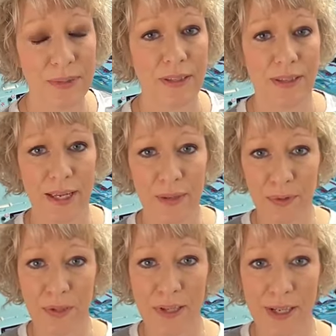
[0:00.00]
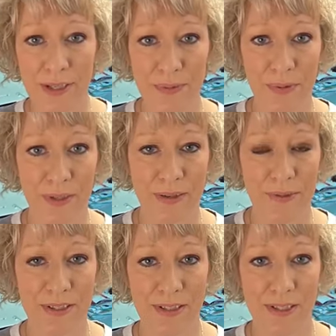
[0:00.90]
in the April class where I
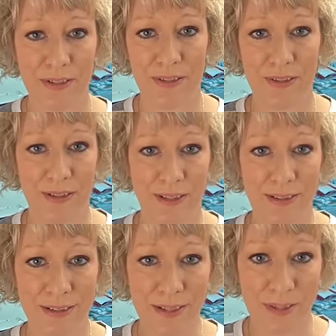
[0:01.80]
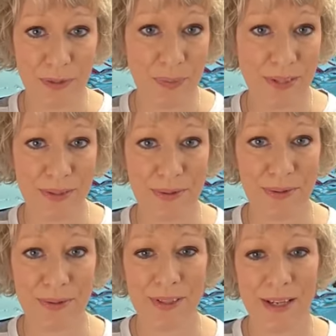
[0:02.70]
was teaching the Inktense
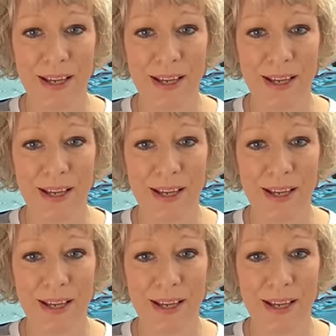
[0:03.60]
pencils.